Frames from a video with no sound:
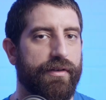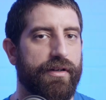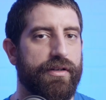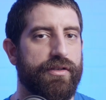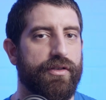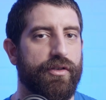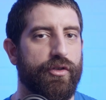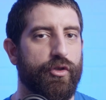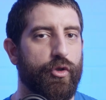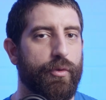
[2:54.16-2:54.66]

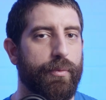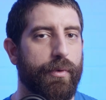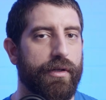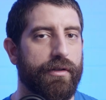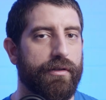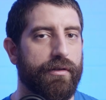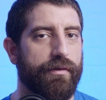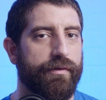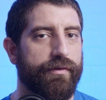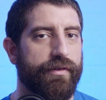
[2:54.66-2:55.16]
version
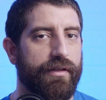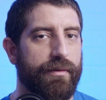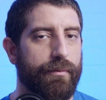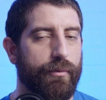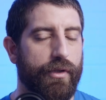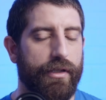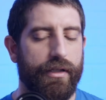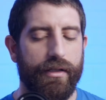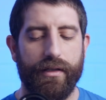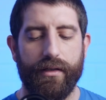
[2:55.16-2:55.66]
2.0
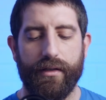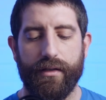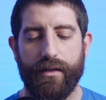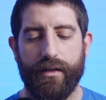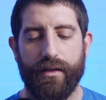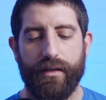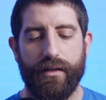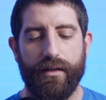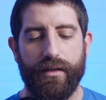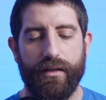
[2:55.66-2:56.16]
firmware.
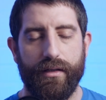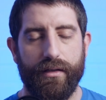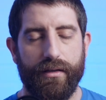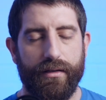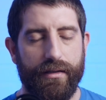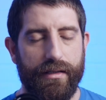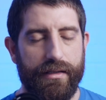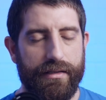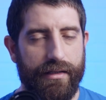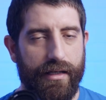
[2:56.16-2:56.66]
This